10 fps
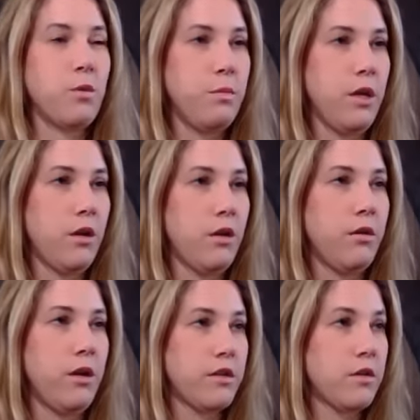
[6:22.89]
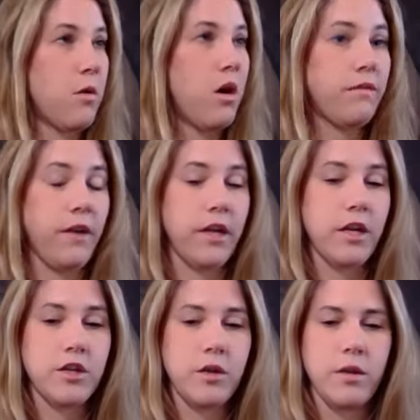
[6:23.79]
would be included as a
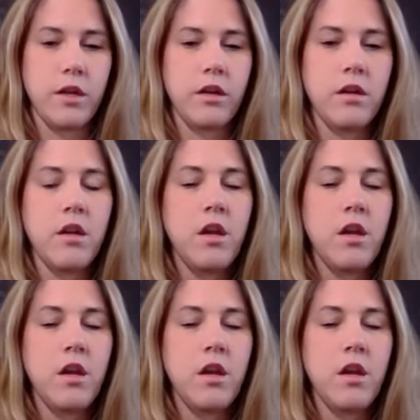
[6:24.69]
qualifying show there.